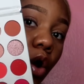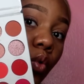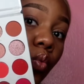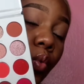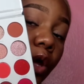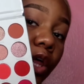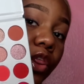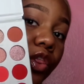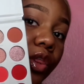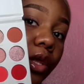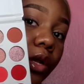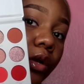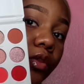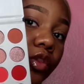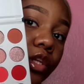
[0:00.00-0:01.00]
with
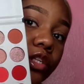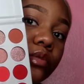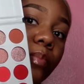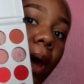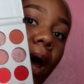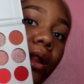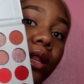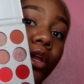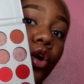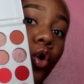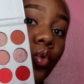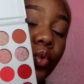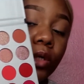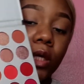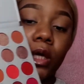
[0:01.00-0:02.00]
this palette
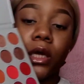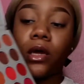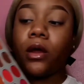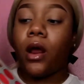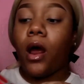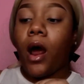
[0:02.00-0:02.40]
only.